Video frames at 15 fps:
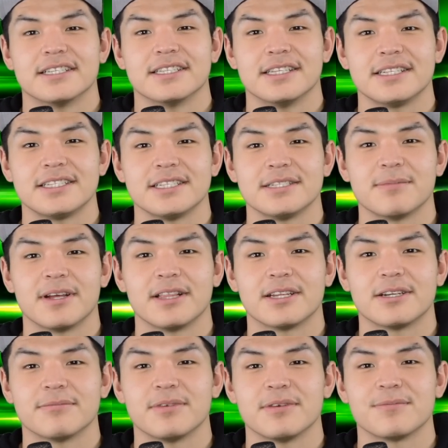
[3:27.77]
This is my
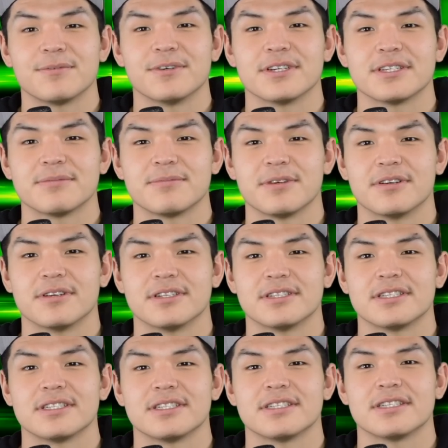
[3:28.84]
little people
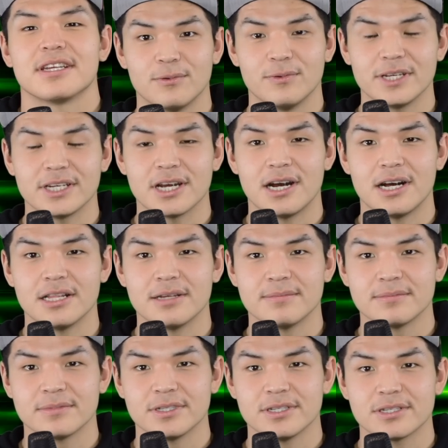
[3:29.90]
experience. We call
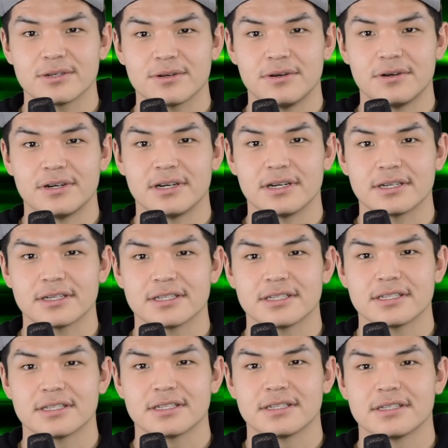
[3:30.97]
them Yusko
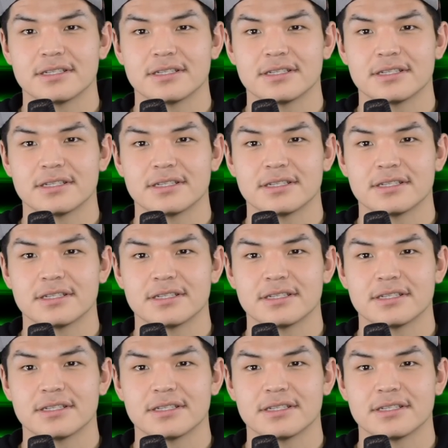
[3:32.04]
hooks.